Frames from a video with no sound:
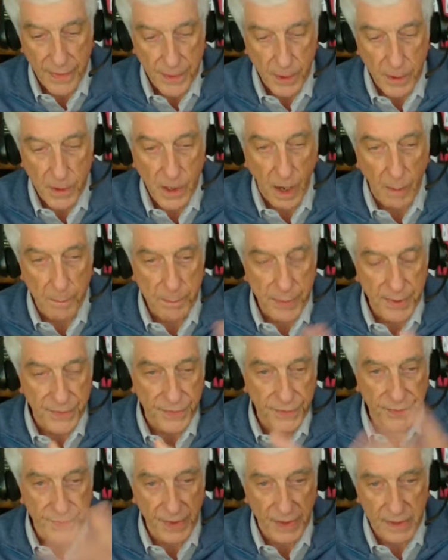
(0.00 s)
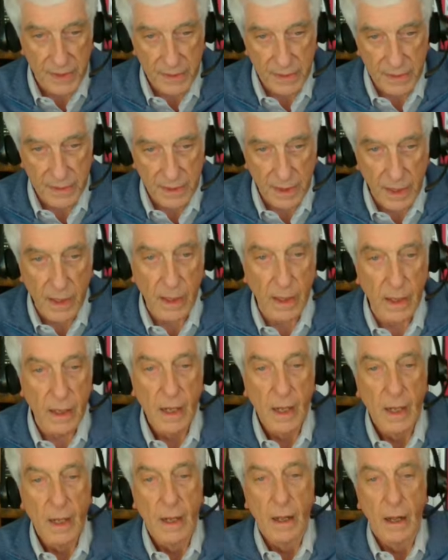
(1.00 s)
the compass and
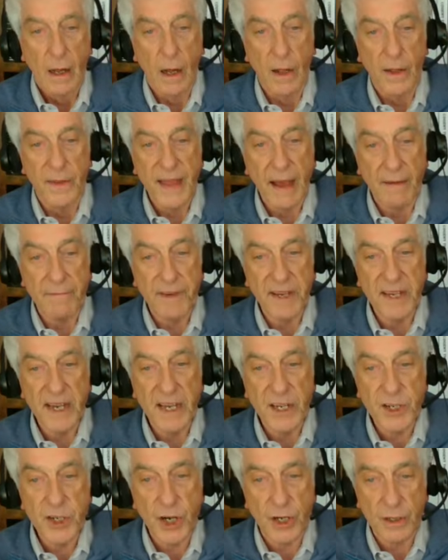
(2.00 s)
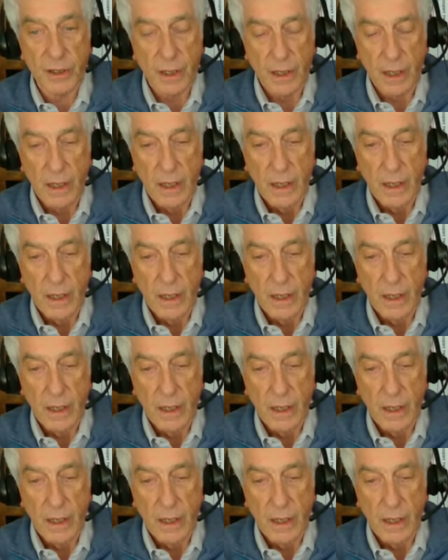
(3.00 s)
navigation.